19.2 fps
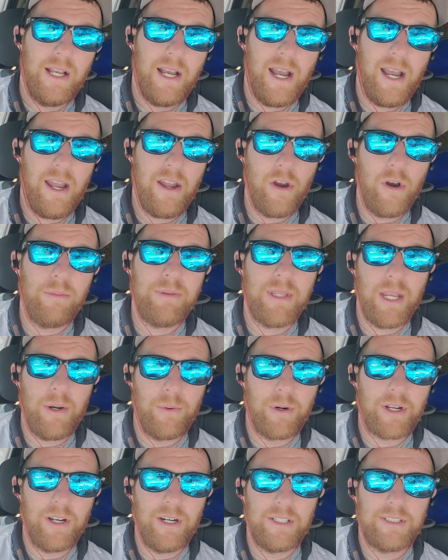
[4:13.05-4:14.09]
I hope they
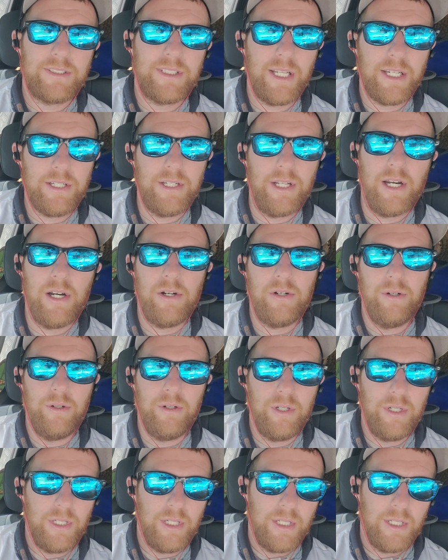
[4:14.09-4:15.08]
were going to say no.